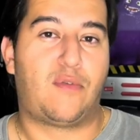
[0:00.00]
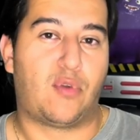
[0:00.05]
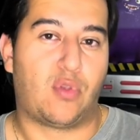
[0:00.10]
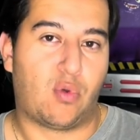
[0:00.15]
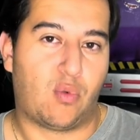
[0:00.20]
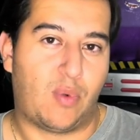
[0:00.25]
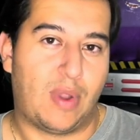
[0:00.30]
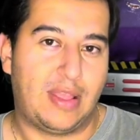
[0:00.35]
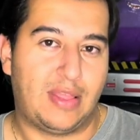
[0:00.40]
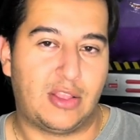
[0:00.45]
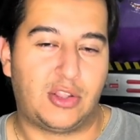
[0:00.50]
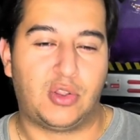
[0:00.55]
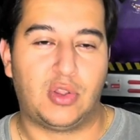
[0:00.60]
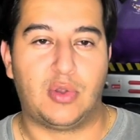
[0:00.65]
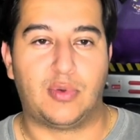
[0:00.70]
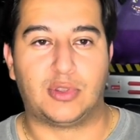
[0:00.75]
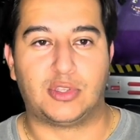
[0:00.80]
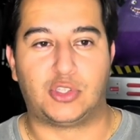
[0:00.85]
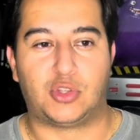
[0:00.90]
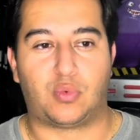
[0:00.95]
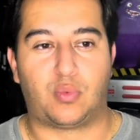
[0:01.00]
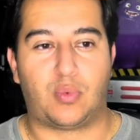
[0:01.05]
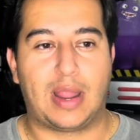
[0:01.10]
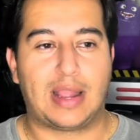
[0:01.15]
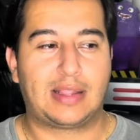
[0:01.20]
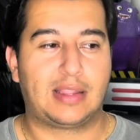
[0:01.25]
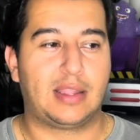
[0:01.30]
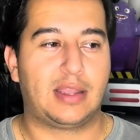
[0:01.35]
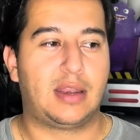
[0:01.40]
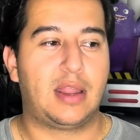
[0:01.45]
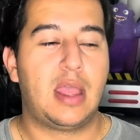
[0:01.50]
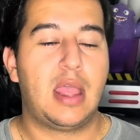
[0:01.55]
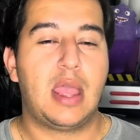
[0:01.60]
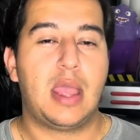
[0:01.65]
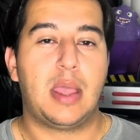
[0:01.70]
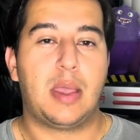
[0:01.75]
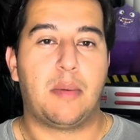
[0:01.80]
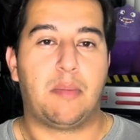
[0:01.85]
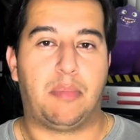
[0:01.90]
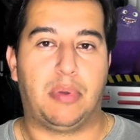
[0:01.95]
or the way that it was directed,
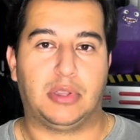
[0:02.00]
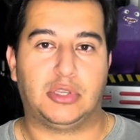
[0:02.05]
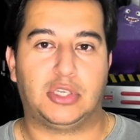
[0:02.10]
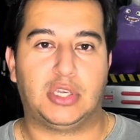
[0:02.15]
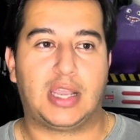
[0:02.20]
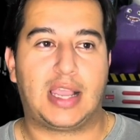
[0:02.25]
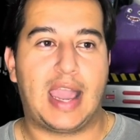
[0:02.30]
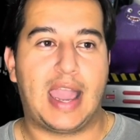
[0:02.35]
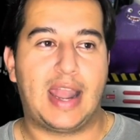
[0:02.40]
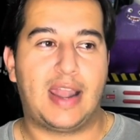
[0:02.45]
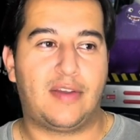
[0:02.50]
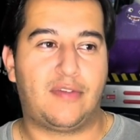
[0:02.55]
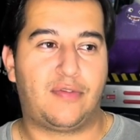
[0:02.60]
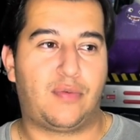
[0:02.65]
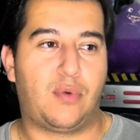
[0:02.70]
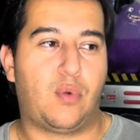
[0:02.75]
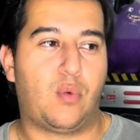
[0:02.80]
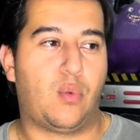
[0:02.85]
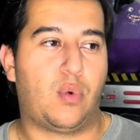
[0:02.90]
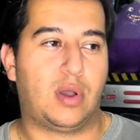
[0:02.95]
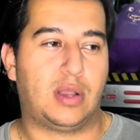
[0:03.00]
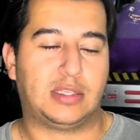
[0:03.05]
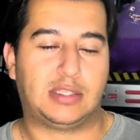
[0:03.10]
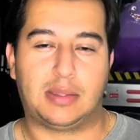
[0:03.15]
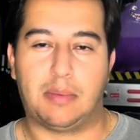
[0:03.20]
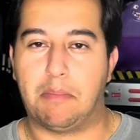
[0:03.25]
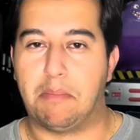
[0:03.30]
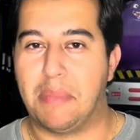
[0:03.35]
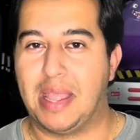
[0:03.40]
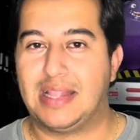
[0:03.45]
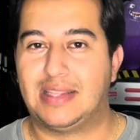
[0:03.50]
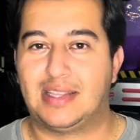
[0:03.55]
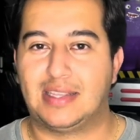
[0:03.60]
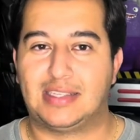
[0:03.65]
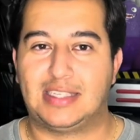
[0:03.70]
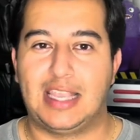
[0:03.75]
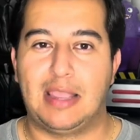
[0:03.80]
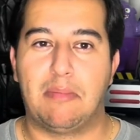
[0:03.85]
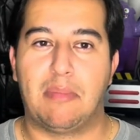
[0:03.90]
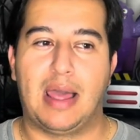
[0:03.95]
but she kind of was meant to
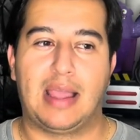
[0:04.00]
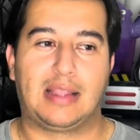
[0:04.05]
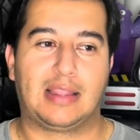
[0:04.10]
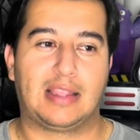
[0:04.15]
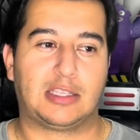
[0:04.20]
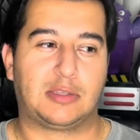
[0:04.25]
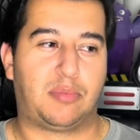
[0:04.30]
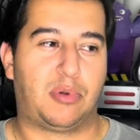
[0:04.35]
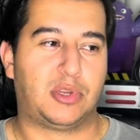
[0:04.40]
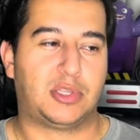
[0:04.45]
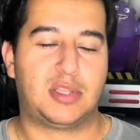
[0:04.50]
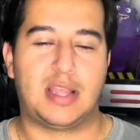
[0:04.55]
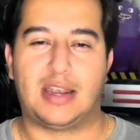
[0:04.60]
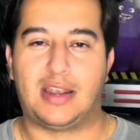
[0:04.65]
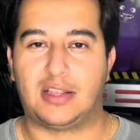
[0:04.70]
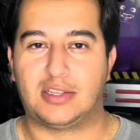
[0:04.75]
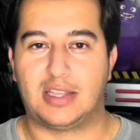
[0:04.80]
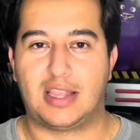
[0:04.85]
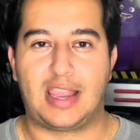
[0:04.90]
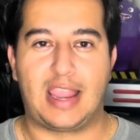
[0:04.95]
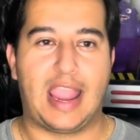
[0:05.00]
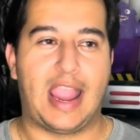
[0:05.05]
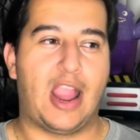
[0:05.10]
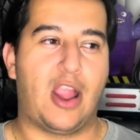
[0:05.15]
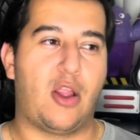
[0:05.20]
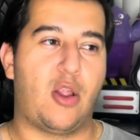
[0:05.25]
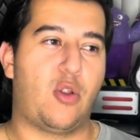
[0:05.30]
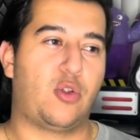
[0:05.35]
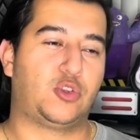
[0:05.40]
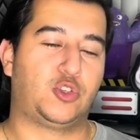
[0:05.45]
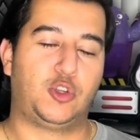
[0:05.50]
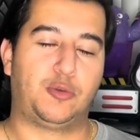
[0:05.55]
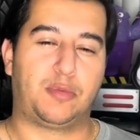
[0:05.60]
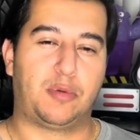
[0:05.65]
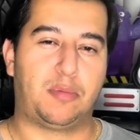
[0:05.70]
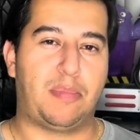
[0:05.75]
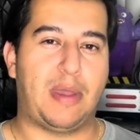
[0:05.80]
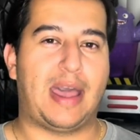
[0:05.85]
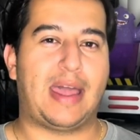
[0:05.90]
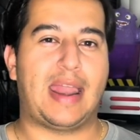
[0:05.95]
seem like this person that doesn't care, super
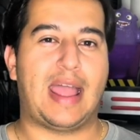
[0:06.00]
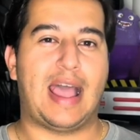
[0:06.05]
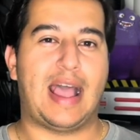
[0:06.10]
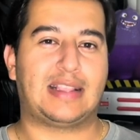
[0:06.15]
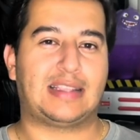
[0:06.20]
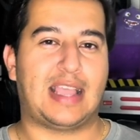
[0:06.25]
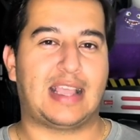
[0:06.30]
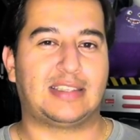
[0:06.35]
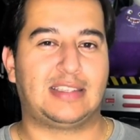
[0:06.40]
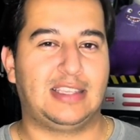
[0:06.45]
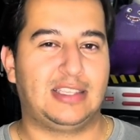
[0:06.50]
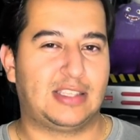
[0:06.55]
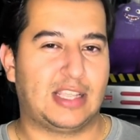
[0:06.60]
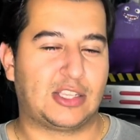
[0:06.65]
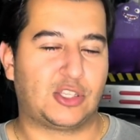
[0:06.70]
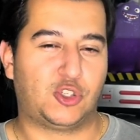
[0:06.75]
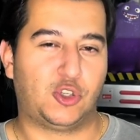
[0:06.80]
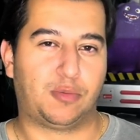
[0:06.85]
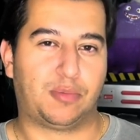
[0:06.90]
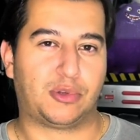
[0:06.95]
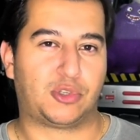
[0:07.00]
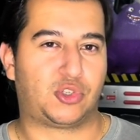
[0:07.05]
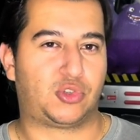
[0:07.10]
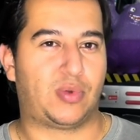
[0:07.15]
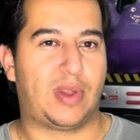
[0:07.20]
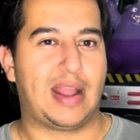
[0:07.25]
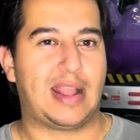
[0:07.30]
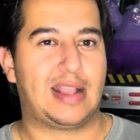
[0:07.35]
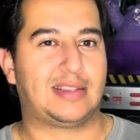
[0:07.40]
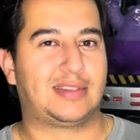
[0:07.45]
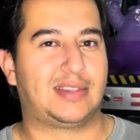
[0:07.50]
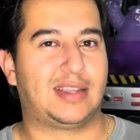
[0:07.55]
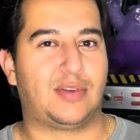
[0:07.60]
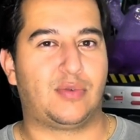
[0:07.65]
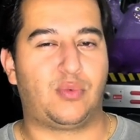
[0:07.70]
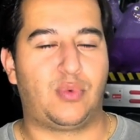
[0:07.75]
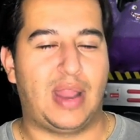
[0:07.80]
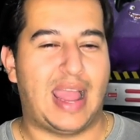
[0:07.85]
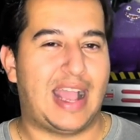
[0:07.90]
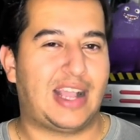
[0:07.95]
badass, has these like super strengths
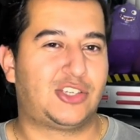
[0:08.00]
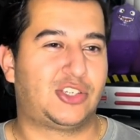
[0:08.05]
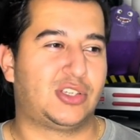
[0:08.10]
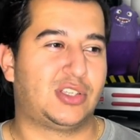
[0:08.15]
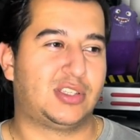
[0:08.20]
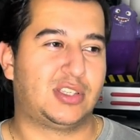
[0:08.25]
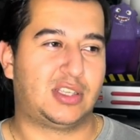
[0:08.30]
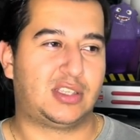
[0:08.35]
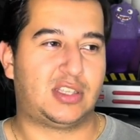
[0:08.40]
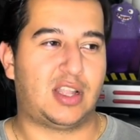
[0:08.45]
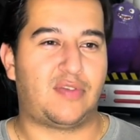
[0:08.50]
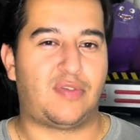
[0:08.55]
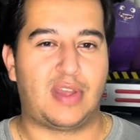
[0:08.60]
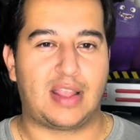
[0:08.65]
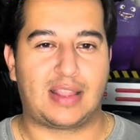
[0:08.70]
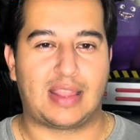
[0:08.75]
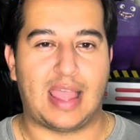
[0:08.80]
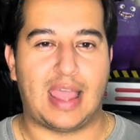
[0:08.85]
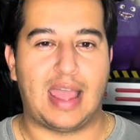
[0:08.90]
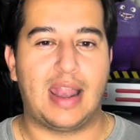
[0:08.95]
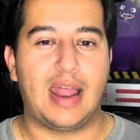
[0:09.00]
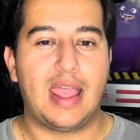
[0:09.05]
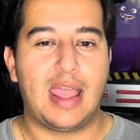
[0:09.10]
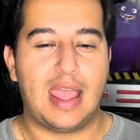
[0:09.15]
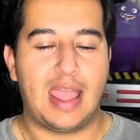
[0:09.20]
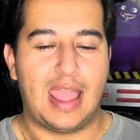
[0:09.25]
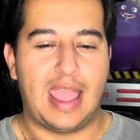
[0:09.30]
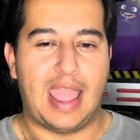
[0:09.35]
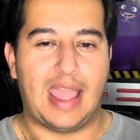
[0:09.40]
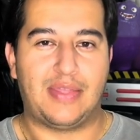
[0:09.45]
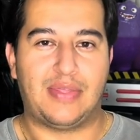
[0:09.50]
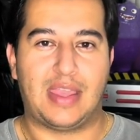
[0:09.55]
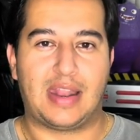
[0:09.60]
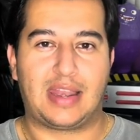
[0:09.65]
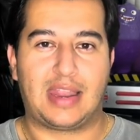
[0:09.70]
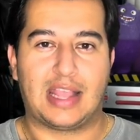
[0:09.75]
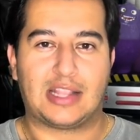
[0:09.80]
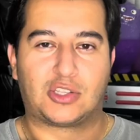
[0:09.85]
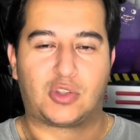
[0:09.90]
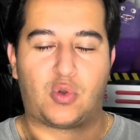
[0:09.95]
and reactions and stuff like that, and then
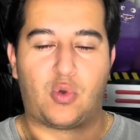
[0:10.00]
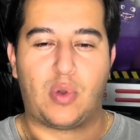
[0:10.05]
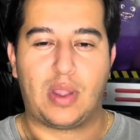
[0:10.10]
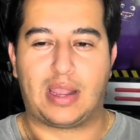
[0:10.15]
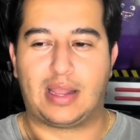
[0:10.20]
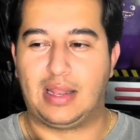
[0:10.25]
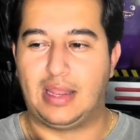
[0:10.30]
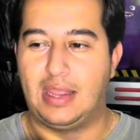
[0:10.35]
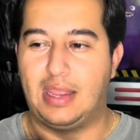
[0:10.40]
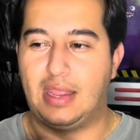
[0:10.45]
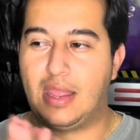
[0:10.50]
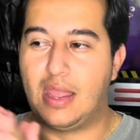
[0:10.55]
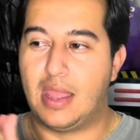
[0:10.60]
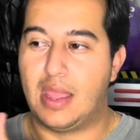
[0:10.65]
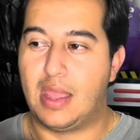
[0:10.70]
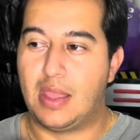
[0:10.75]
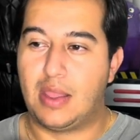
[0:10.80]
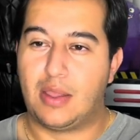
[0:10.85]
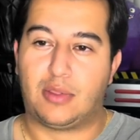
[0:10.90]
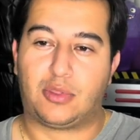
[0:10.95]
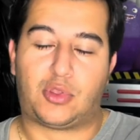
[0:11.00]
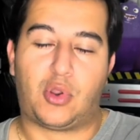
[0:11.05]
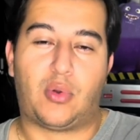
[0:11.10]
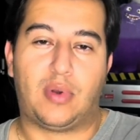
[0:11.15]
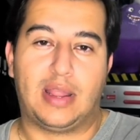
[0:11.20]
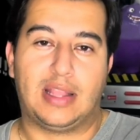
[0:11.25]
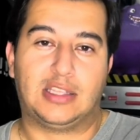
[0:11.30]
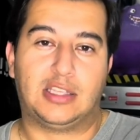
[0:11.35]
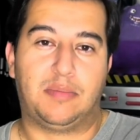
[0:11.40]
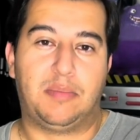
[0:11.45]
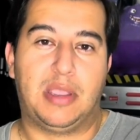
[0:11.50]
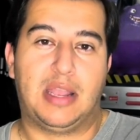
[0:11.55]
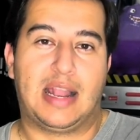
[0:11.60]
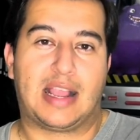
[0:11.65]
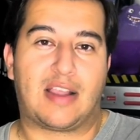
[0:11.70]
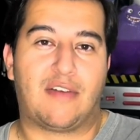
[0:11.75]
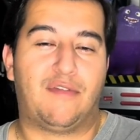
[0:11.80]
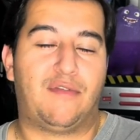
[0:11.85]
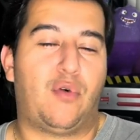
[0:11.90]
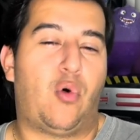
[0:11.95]
gets quickly thrown into being
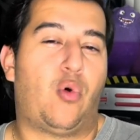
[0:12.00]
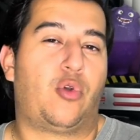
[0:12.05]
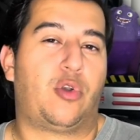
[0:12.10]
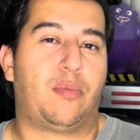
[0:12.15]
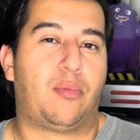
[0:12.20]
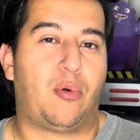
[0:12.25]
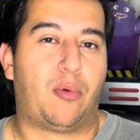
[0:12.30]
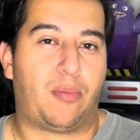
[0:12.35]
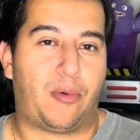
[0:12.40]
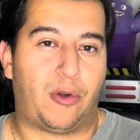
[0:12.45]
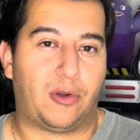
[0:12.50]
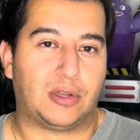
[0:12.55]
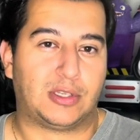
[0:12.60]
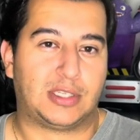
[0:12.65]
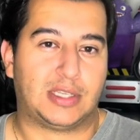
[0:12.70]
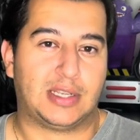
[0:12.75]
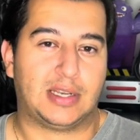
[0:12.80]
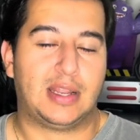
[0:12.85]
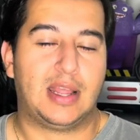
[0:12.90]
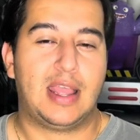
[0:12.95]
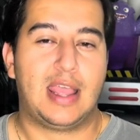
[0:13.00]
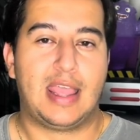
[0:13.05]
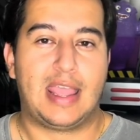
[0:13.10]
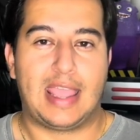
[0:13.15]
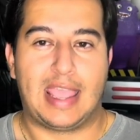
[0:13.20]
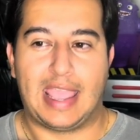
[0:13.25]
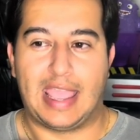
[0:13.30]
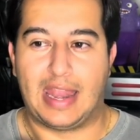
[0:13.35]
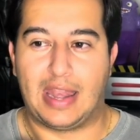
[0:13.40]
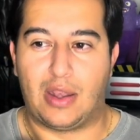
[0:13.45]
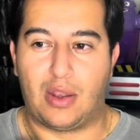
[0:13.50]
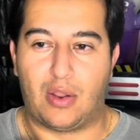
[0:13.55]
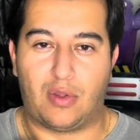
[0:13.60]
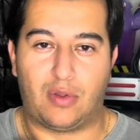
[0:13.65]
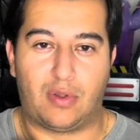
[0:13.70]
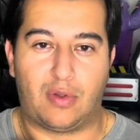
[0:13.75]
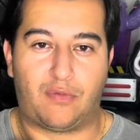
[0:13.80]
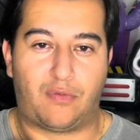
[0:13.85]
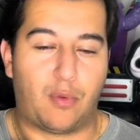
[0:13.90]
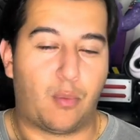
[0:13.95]
like a vulnerable person in
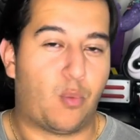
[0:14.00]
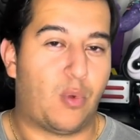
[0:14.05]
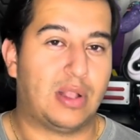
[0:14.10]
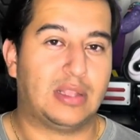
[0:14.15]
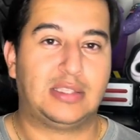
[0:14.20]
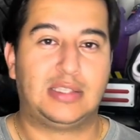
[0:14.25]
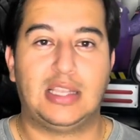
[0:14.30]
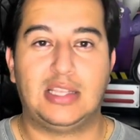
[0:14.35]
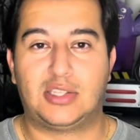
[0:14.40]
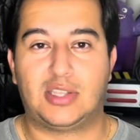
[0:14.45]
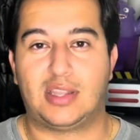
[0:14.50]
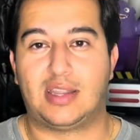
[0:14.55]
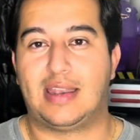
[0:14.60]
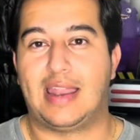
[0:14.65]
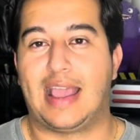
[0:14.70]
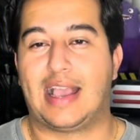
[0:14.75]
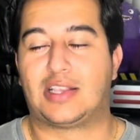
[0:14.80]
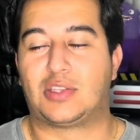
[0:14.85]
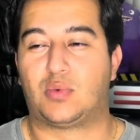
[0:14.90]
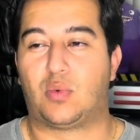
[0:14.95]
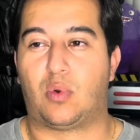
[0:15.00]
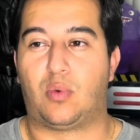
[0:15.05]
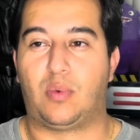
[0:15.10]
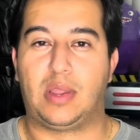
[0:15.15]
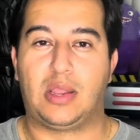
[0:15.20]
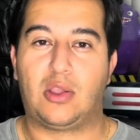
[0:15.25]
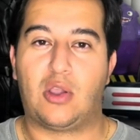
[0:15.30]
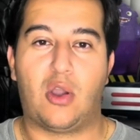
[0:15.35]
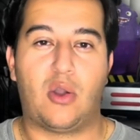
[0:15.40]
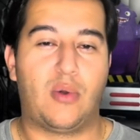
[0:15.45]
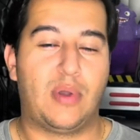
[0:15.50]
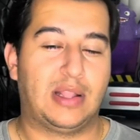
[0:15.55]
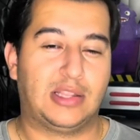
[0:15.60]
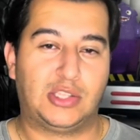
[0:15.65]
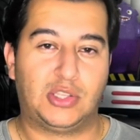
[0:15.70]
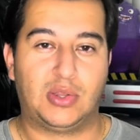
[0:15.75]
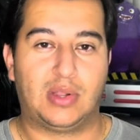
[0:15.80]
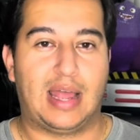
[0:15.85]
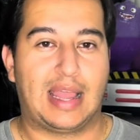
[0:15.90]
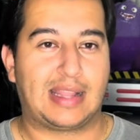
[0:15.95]
from one scene to the next, where we go
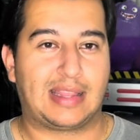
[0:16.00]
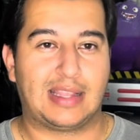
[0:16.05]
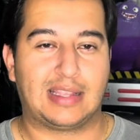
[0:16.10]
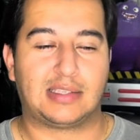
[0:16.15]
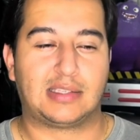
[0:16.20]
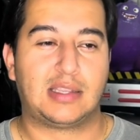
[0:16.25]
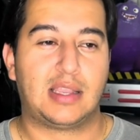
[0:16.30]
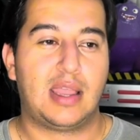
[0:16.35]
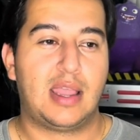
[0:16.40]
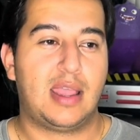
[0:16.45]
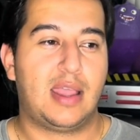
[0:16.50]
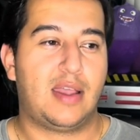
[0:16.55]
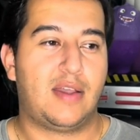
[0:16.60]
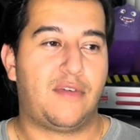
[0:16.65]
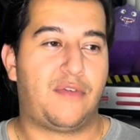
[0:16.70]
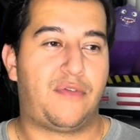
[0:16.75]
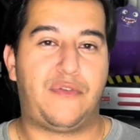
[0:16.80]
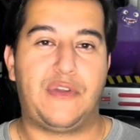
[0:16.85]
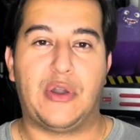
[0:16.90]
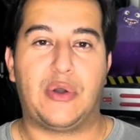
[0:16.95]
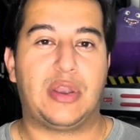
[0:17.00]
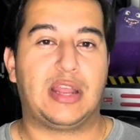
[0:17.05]
into like this failed